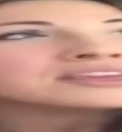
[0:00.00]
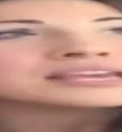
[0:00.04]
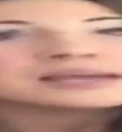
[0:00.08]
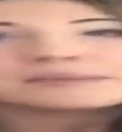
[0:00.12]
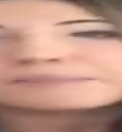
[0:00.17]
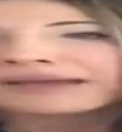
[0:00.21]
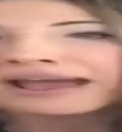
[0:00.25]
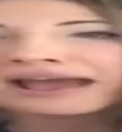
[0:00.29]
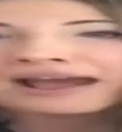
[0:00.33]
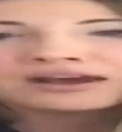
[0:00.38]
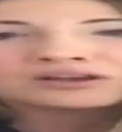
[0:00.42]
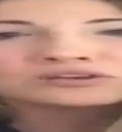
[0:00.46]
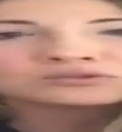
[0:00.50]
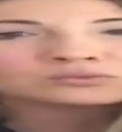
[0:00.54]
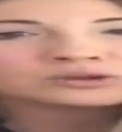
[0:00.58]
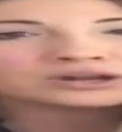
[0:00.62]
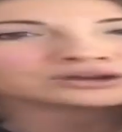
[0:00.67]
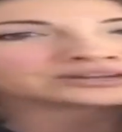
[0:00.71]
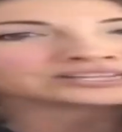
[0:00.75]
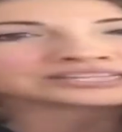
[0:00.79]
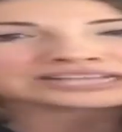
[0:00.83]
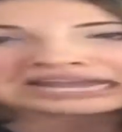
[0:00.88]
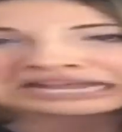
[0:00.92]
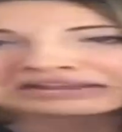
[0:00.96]
about
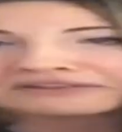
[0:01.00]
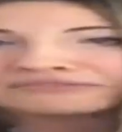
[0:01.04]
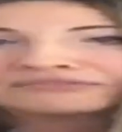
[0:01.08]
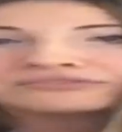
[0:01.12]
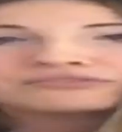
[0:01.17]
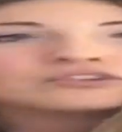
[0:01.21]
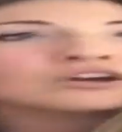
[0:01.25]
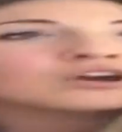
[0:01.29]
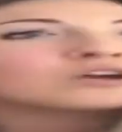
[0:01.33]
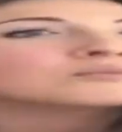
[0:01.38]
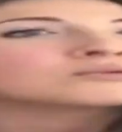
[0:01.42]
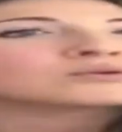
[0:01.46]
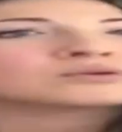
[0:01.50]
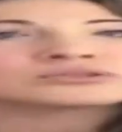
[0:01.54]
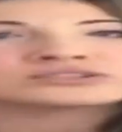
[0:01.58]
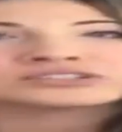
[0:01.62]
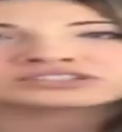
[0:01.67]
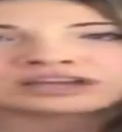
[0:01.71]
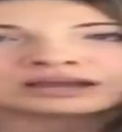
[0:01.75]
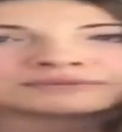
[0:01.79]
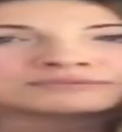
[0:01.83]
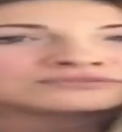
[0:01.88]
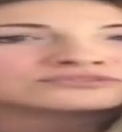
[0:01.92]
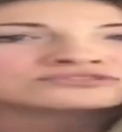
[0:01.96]
where it came from or the
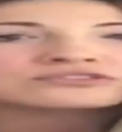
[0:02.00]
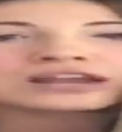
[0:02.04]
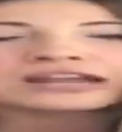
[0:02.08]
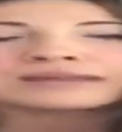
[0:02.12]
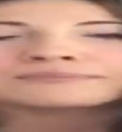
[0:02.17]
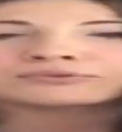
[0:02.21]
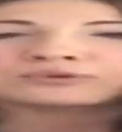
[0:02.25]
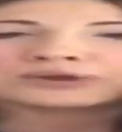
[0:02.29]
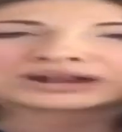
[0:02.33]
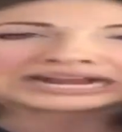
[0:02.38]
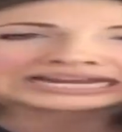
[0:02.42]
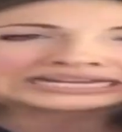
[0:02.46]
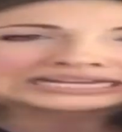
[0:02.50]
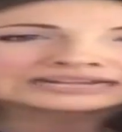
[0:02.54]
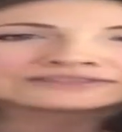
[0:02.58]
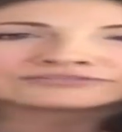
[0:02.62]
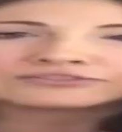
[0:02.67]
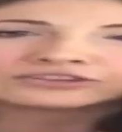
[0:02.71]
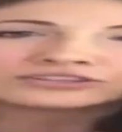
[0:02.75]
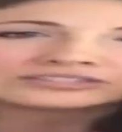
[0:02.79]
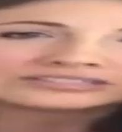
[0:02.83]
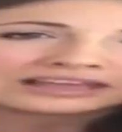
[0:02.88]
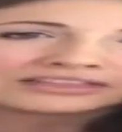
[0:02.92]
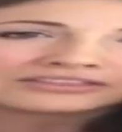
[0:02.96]
type of grape or any of
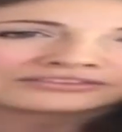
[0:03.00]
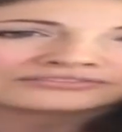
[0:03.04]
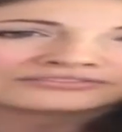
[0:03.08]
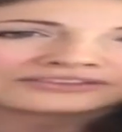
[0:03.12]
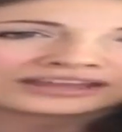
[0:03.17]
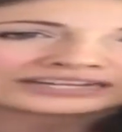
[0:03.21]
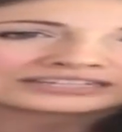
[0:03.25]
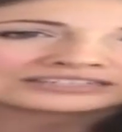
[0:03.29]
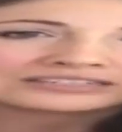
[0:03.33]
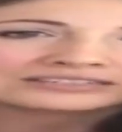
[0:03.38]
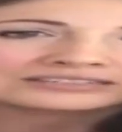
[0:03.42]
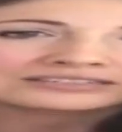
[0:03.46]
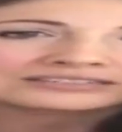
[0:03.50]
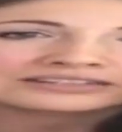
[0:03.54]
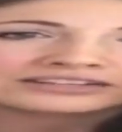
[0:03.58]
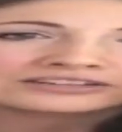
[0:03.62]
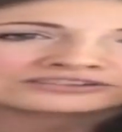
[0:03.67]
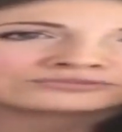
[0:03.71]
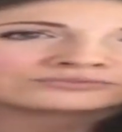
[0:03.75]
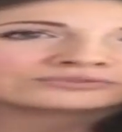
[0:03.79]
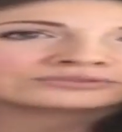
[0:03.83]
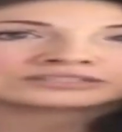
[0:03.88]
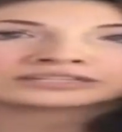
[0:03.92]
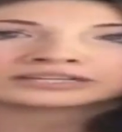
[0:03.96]
those other factors,
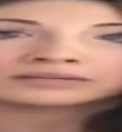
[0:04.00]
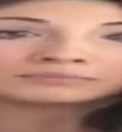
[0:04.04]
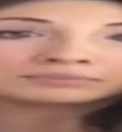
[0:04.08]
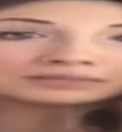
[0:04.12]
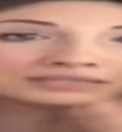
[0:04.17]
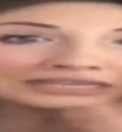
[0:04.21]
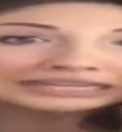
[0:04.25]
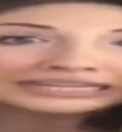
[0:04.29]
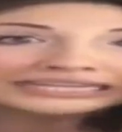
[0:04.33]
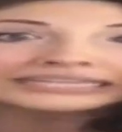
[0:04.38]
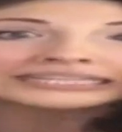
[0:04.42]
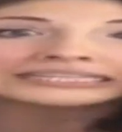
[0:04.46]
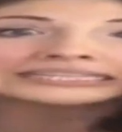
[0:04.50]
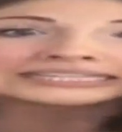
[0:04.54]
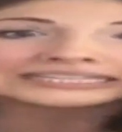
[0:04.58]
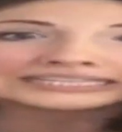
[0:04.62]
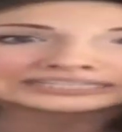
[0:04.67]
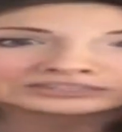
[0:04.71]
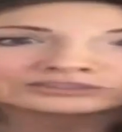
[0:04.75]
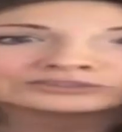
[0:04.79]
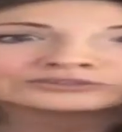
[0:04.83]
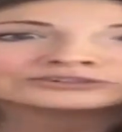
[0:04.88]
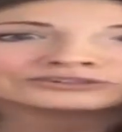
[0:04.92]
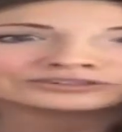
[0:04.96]
and you were completely
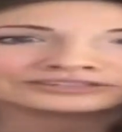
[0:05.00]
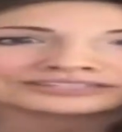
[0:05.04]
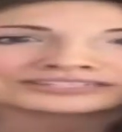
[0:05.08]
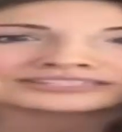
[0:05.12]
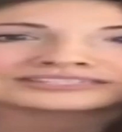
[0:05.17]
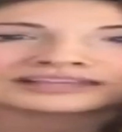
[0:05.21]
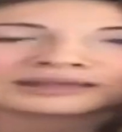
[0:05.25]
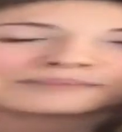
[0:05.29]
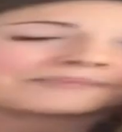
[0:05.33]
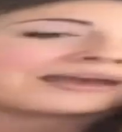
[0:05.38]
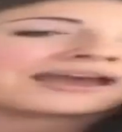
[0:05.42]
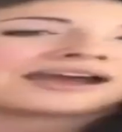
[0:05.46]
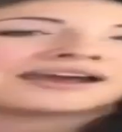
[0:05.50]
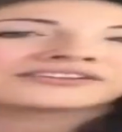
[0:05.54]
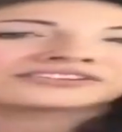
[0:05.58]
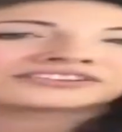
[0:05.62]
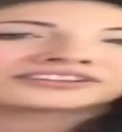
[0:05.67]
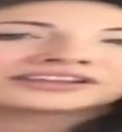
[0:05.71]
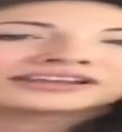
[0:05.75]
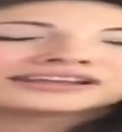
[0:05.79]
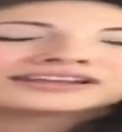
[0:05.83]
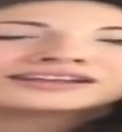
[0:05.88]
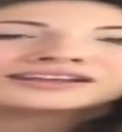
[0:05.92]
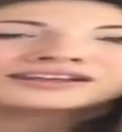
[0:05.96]
clueless about
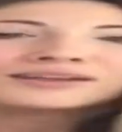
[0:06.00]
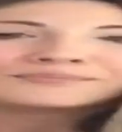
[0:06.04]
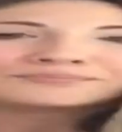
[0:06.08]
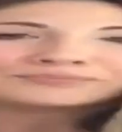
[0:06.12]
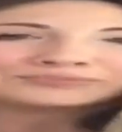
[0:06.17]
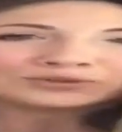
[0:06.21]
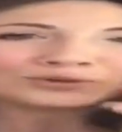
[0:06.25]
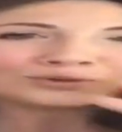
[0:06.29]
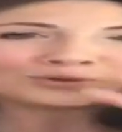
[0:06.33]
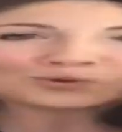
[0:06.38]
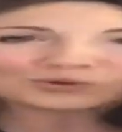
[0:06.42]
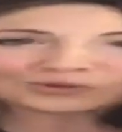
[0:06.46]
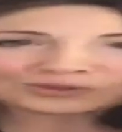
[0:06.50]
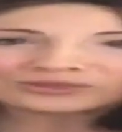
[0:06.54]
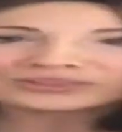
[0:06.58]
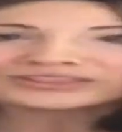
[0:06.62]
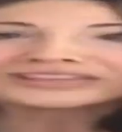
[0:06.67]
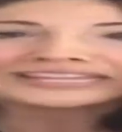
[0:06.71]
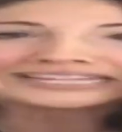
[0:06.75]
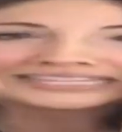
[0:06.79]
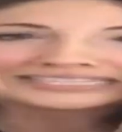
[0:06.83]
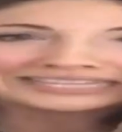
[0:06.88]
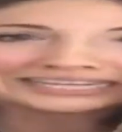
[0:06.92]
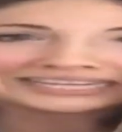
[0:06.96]
all
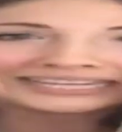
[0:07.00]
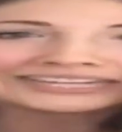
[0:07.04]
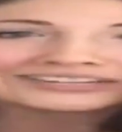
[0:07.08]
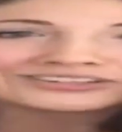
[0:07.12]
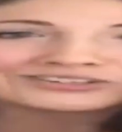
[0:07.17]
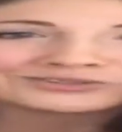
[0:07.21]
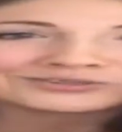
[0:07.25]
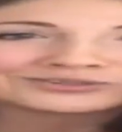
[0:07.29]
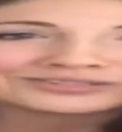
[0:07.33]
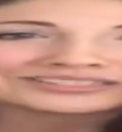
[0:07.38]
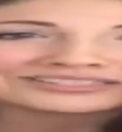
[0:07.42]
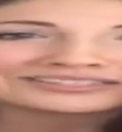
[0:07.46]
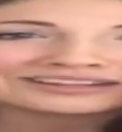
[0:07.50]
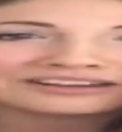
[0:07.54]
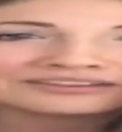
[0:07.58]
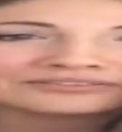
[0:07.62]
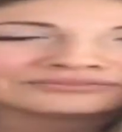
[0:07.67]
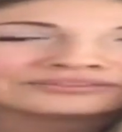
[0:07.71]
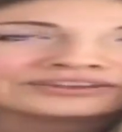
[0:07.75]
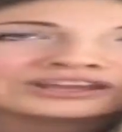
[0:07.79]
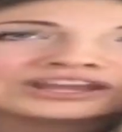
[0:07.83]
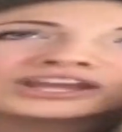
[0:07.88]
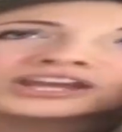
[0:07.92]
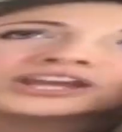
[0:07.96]
the intellectual
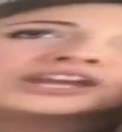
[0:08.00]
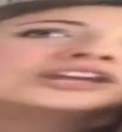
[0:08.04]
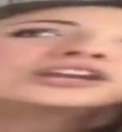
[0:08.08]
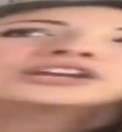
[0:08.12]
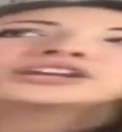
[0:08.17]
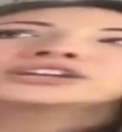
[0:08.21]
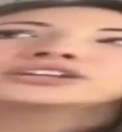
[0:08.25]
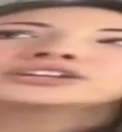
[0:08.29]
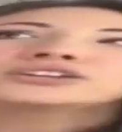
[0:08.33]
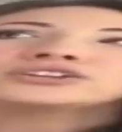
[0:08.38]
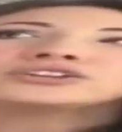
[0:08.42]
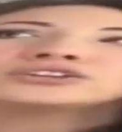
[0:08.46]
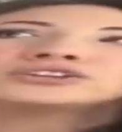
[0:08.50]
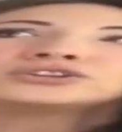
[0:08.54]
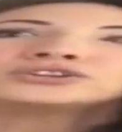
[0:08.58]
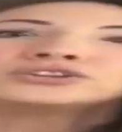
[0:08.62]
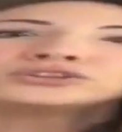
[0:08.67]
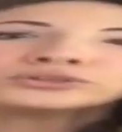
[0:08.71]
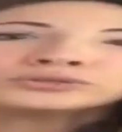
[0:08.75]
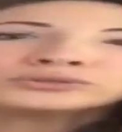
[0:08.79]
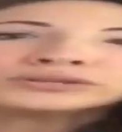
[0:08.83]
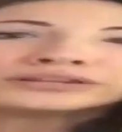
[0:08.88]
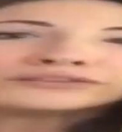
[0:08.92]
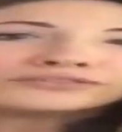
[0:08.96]
stuff,
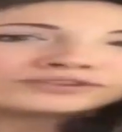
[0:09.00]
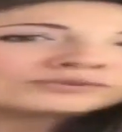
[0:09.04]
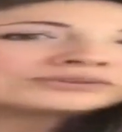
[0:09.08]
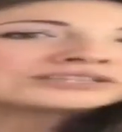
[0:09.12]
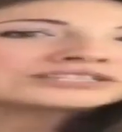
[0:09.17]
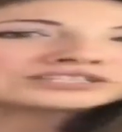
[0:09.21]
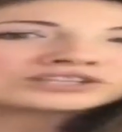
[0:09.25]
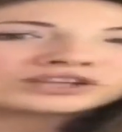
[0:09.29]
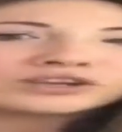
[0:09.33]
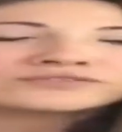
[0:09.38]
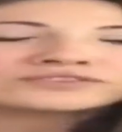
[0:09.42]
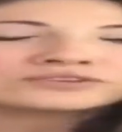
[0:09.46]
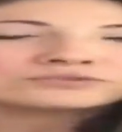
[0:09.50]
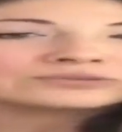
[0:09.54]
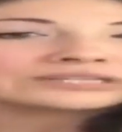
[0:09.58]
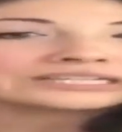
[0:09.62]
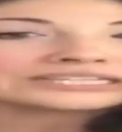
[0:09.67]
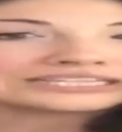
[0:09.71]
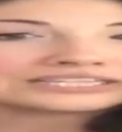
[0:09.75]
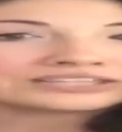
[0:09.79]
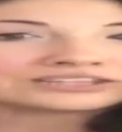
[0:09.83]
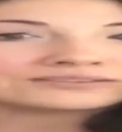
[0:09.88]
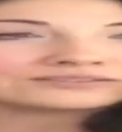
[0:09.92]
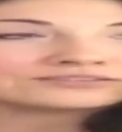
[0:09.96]
if you were served a
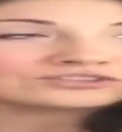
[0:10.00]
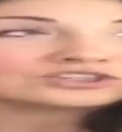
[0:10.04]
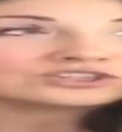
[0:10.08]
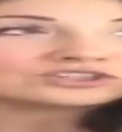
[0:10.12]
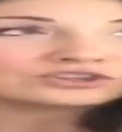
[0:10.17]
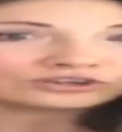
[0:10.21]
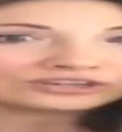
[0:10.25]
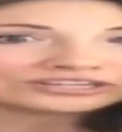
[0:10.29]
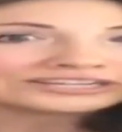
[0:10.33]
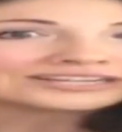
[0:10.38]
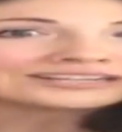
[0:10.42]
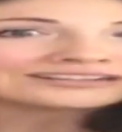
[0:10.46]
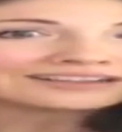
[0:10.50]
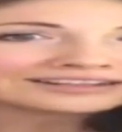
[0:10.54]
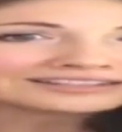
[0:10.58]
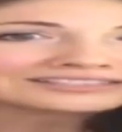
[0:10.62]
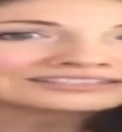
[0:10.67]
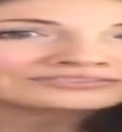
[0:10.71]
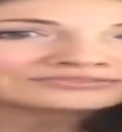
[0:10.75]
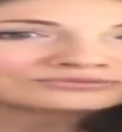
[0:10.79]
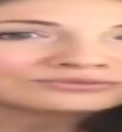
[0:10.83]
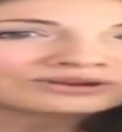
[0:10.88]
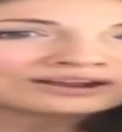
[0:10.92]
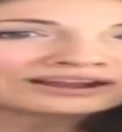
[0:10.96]
really shoddy glass
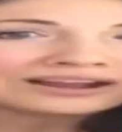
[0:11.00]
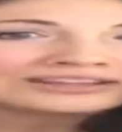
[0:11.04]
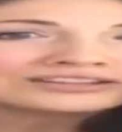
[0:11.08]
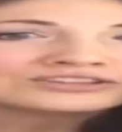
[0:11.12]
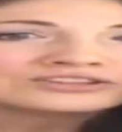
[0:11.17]
of wine,